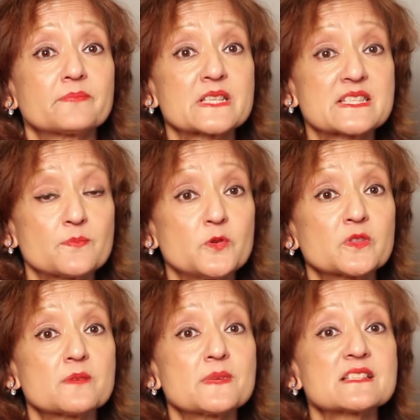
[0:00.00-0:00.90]
but
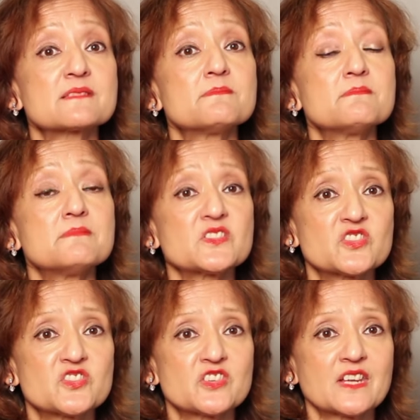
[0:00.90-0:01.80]
support them as
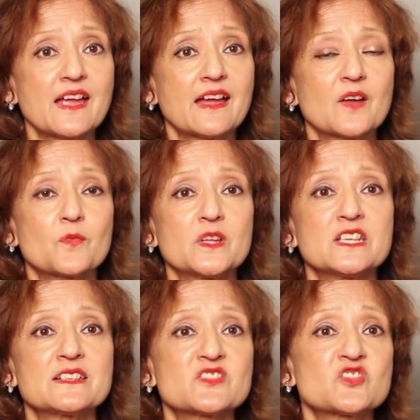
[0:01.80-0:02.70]
much as you can, whether
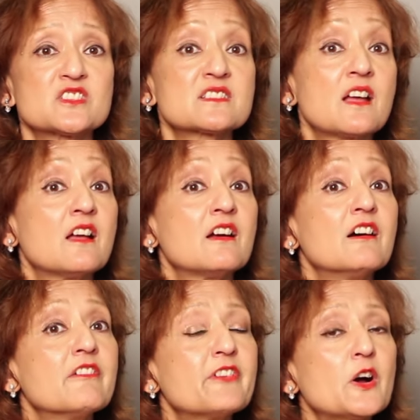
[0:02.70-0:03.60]
it's just
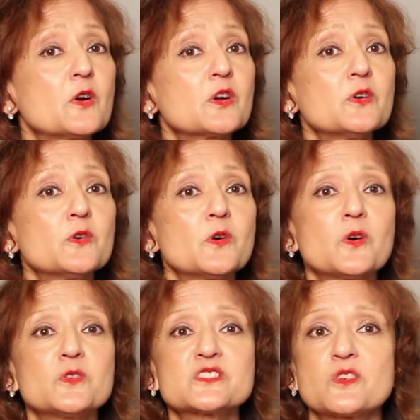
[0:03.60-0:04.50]
phone
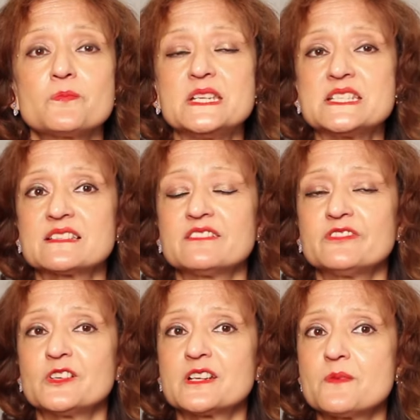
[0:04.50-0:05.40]
calls or meeting them
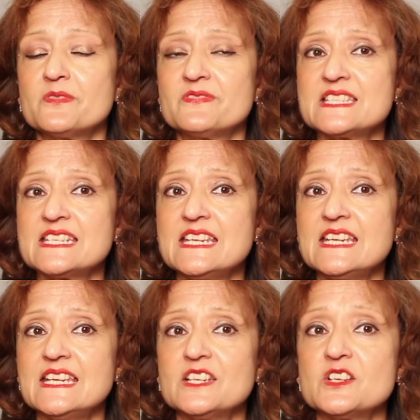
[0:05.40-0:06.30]
for a cup of
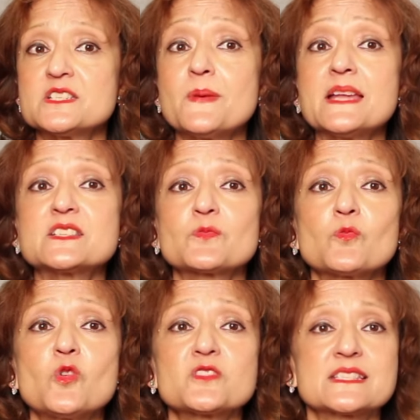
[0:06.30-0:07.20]
tea. You know, it depends
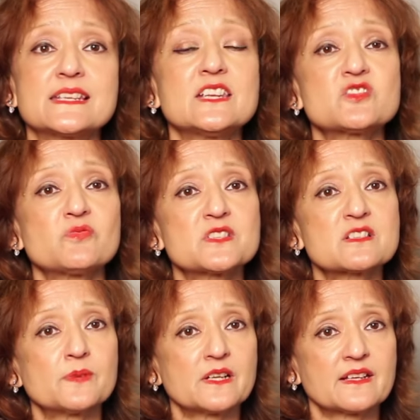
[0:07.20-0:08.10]
what stage of
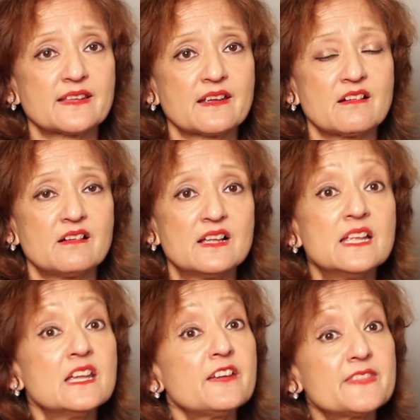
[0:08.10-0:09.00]
whistleblowing they are.
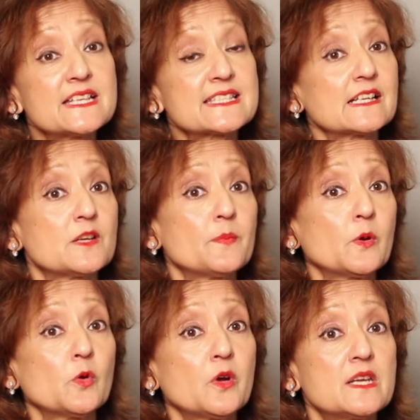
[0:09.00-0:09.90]
If they're still
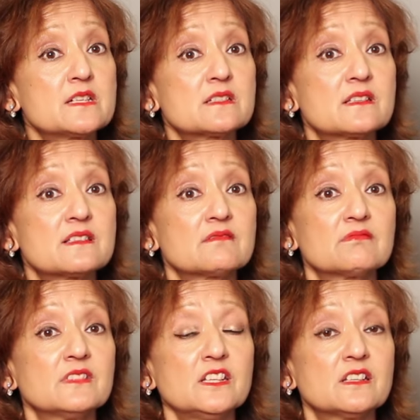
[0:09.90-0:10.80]
employed, then,
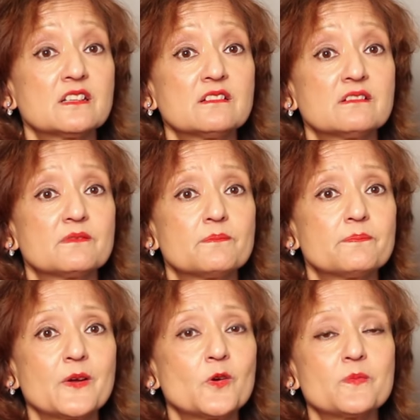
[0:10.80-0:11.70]
you know,
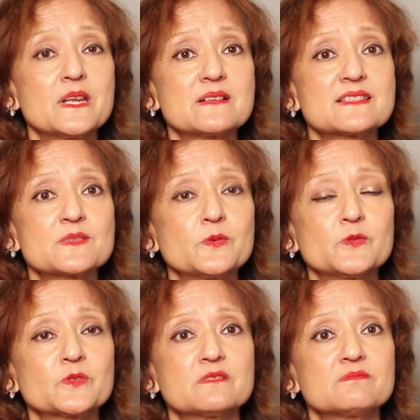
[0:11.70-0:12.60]
by all means
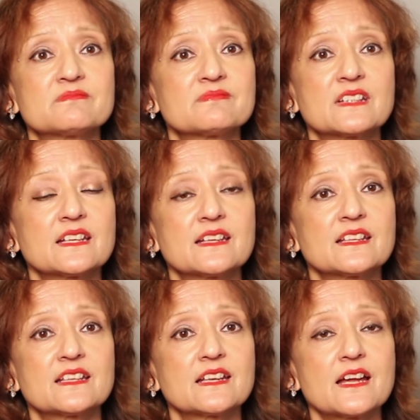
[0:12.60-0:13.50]
support them
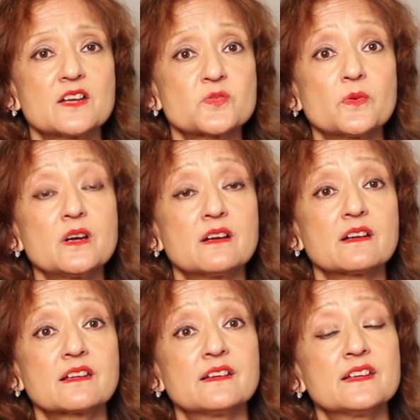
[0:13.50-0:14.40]
at work.